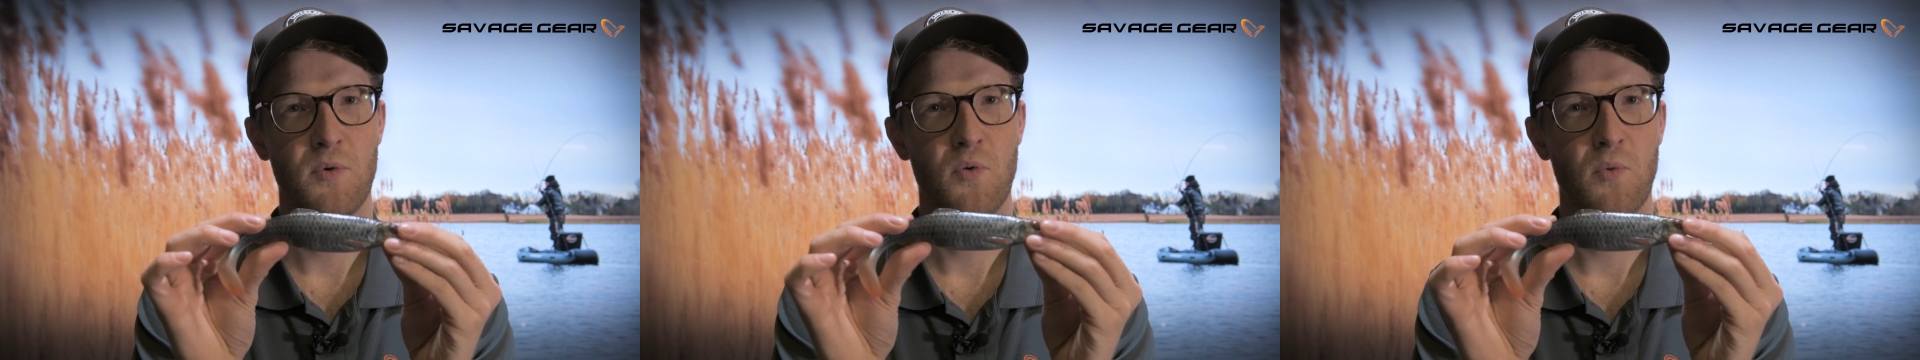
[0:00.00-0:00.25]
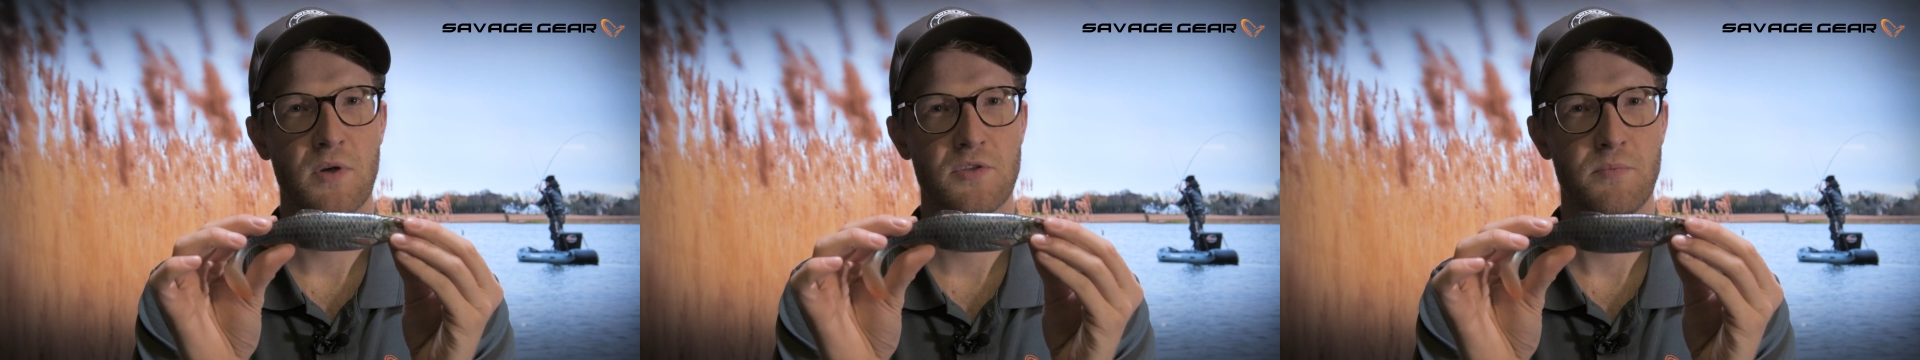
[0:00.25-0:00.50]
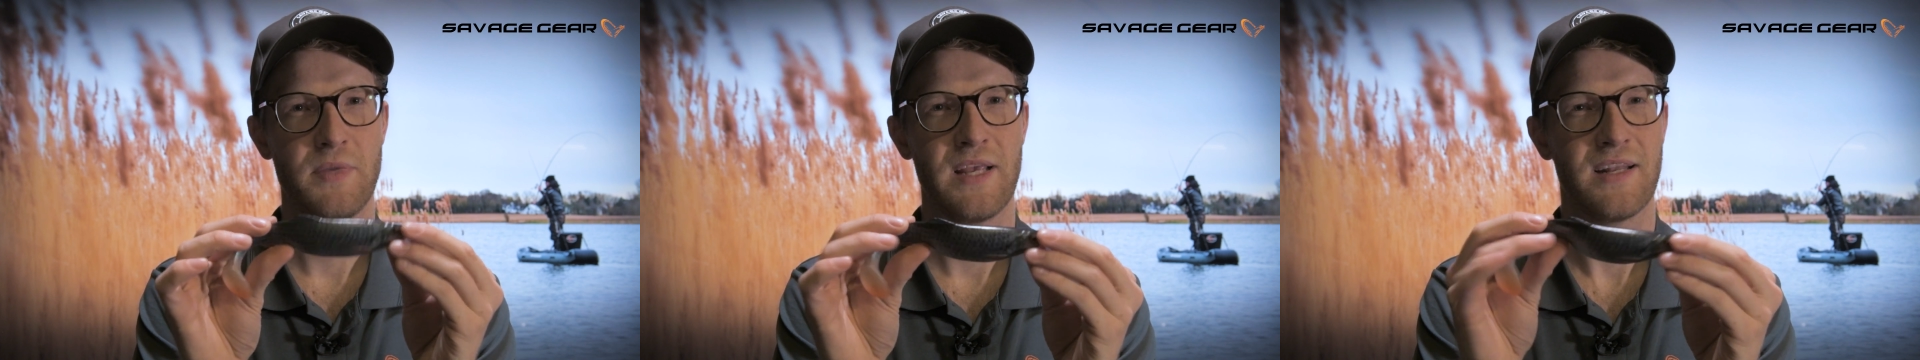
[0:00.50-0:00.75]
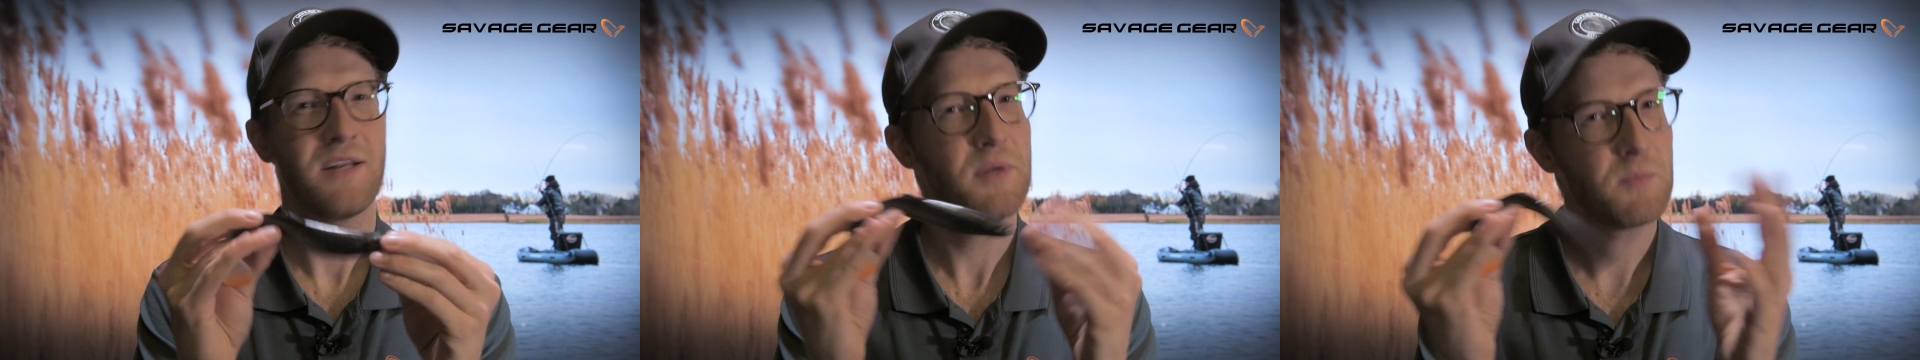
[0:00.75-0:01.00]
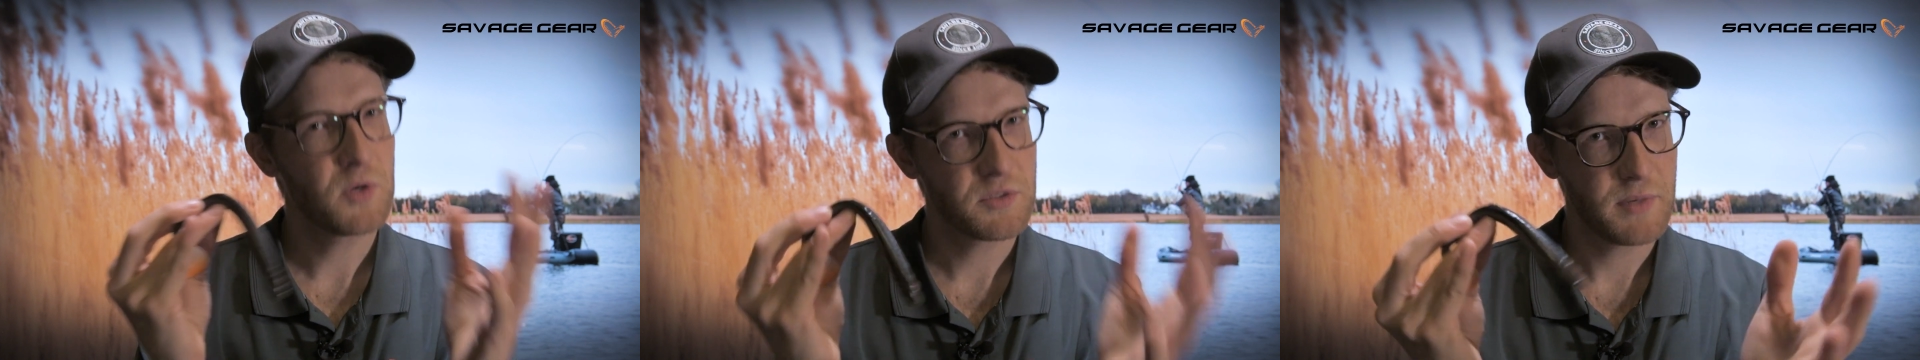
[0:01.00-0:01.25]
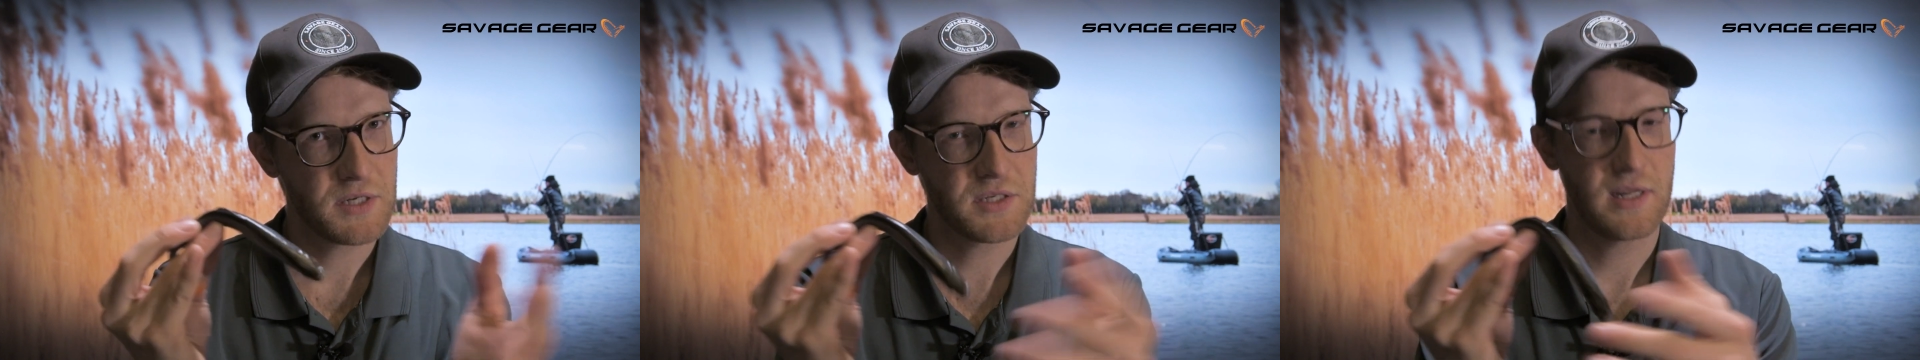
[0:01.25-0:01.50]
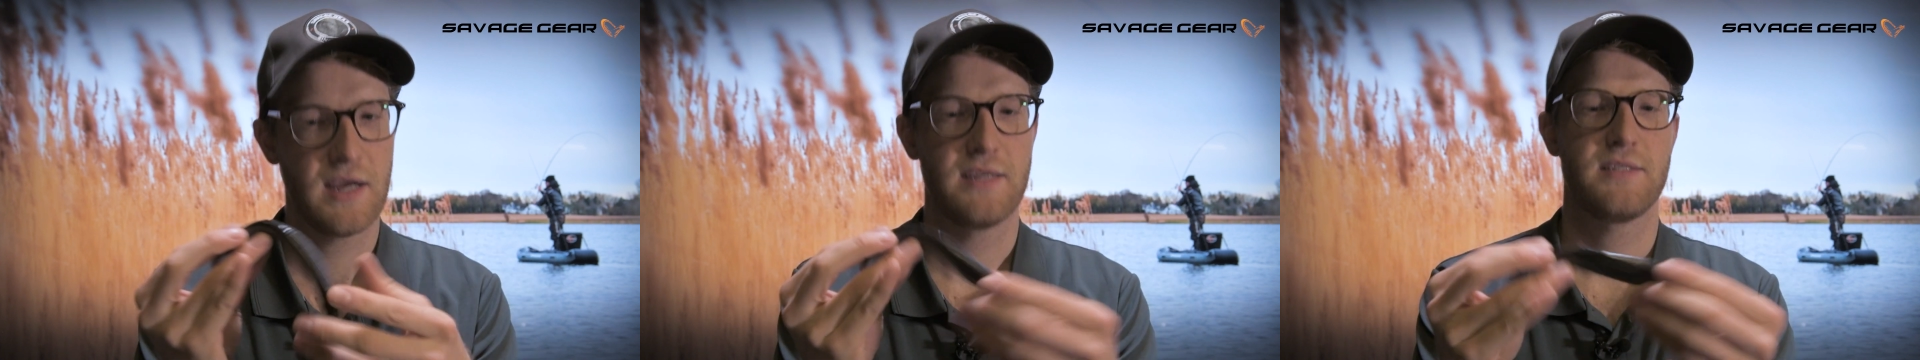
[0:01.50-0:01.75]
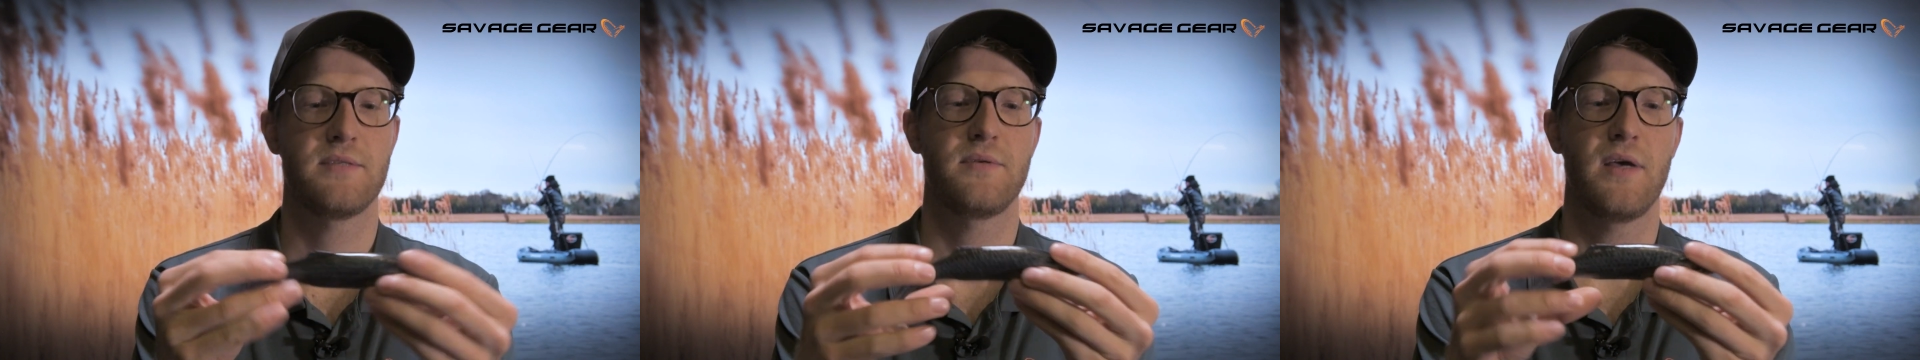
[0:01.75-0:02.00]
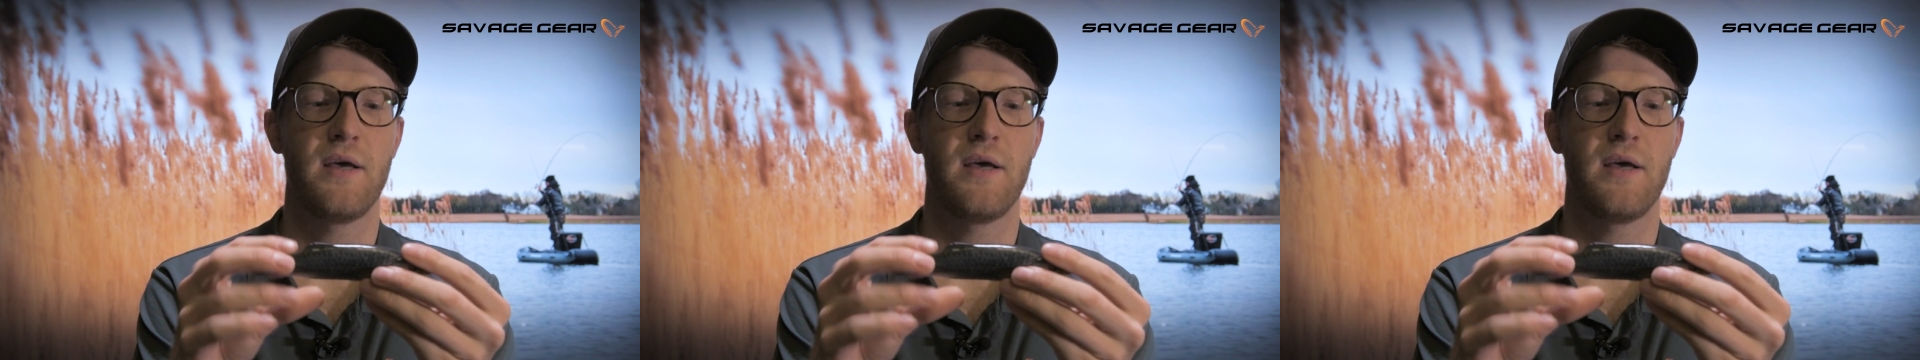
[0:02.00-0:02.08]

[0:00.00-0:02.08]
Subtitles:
who want to be a little bit more specialized.